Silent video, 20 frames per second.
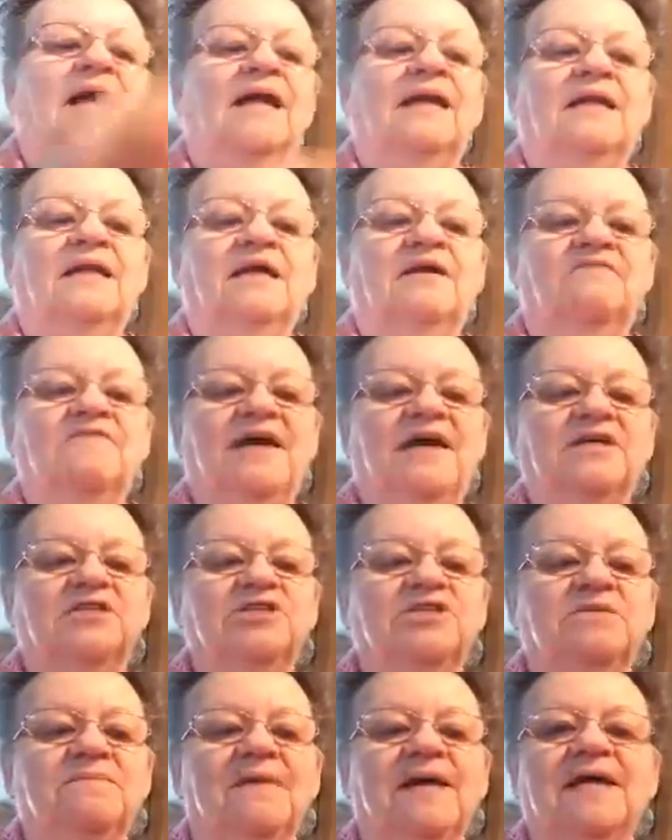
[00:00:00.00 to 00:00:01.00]
I love how
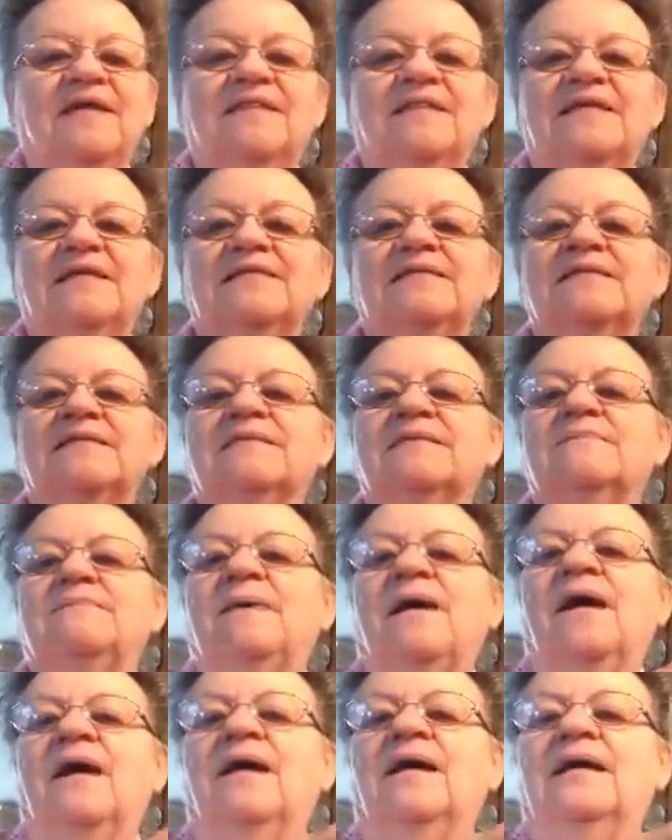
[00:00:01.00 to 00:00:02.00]
she made this
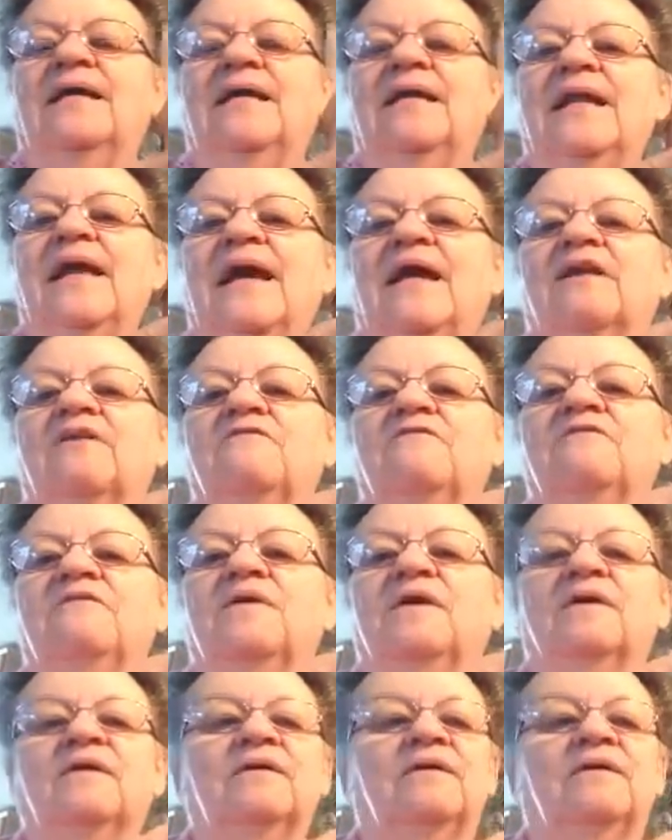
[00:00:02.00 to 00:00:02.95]
pocket out of,